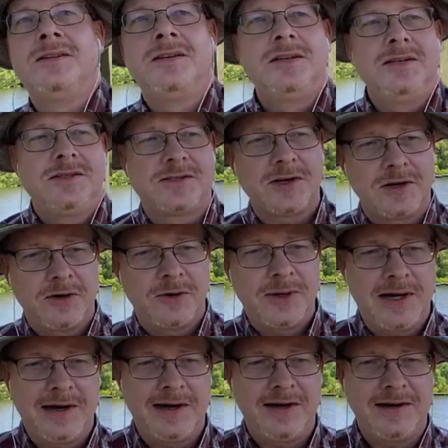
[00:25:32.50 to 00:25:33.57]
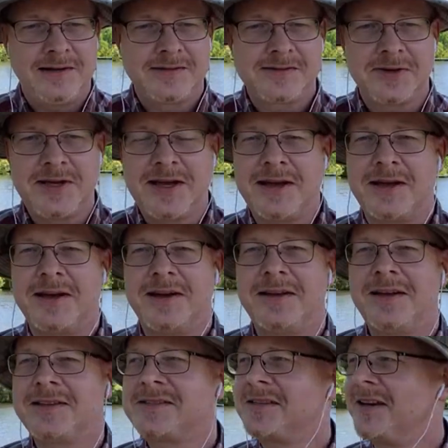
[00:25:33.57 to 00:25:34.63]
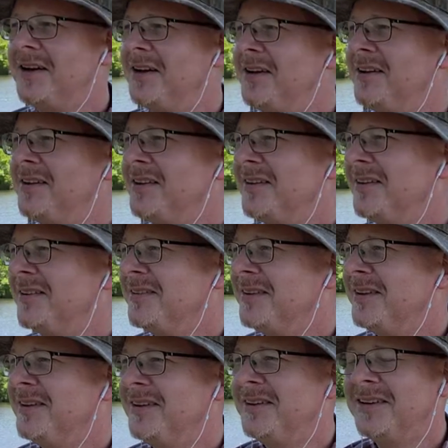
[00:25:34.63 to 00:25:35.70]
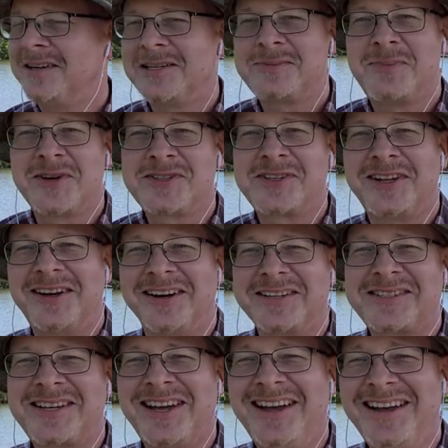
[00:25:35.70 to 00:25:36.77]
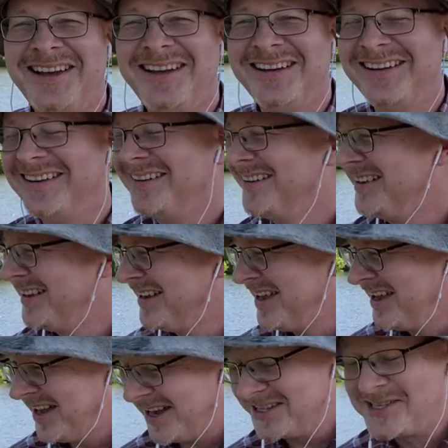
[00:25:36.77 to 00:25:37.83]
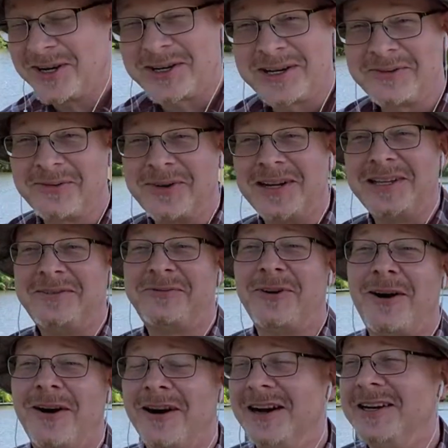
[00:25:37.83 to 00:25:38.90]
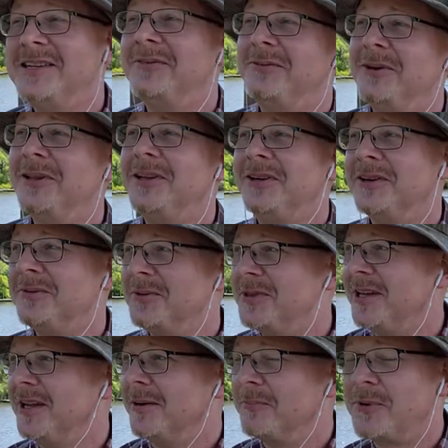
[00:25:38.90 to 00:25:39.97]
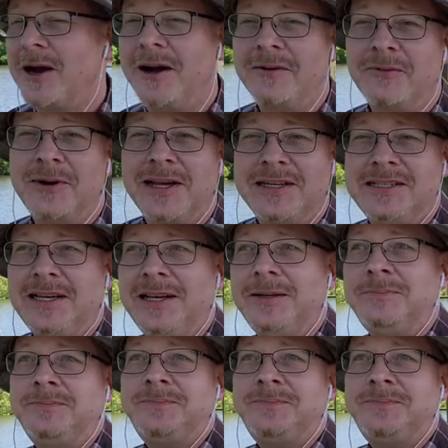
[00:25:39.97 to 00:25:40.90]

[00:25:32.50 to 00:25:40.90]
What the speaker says: So yeah, that's martial arts. I took it really far. I did really good with it. I'm proud of what I did.